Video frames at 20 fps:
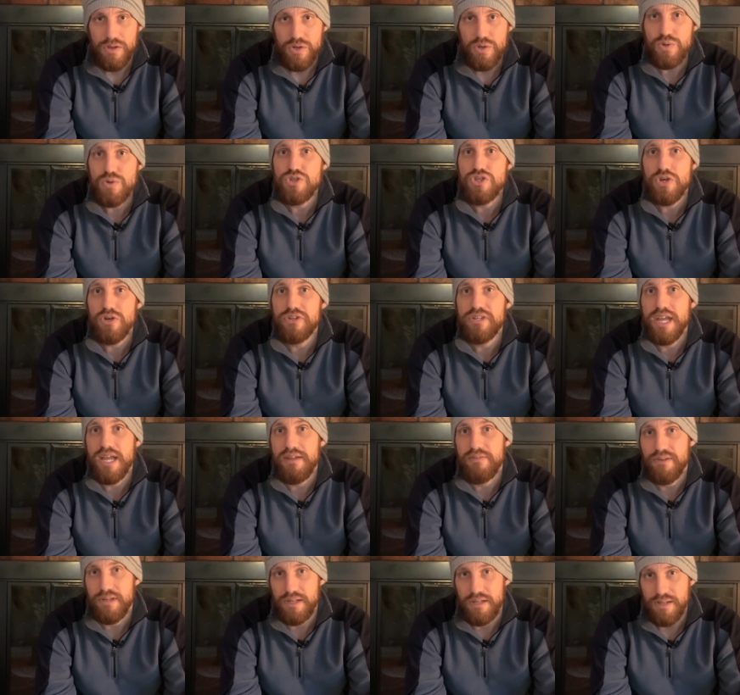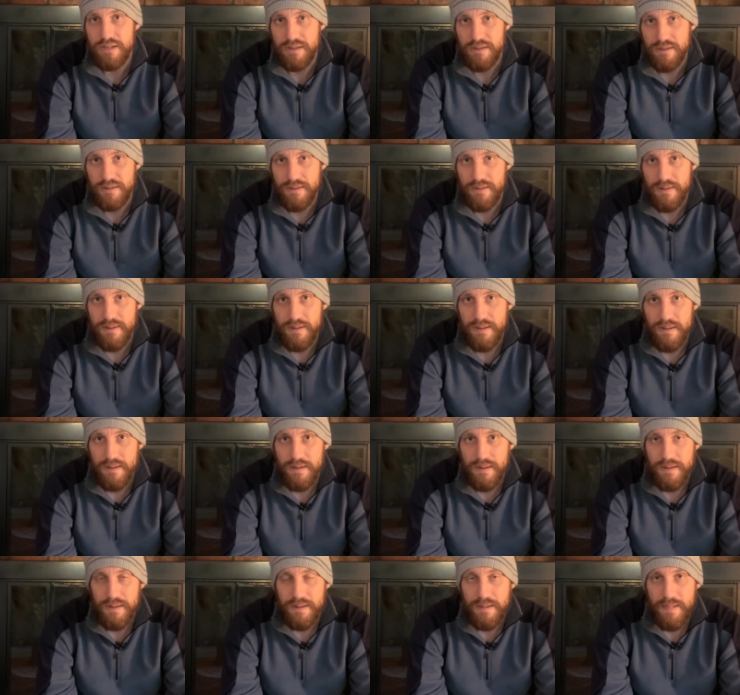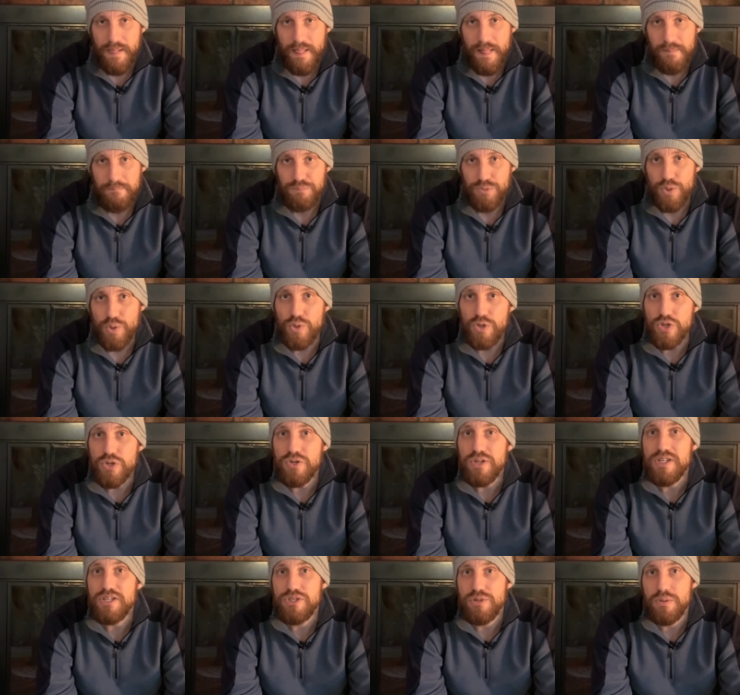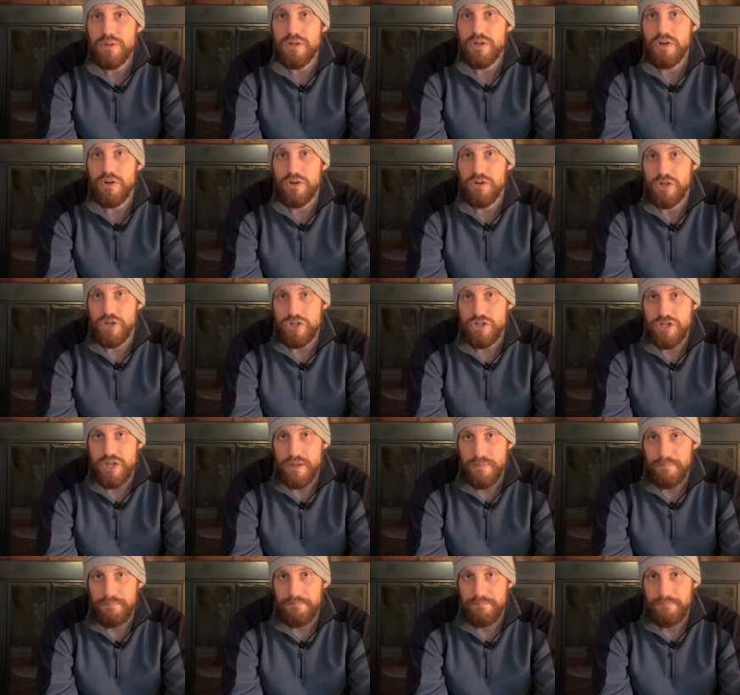Who's your David? Who do you need to encourage?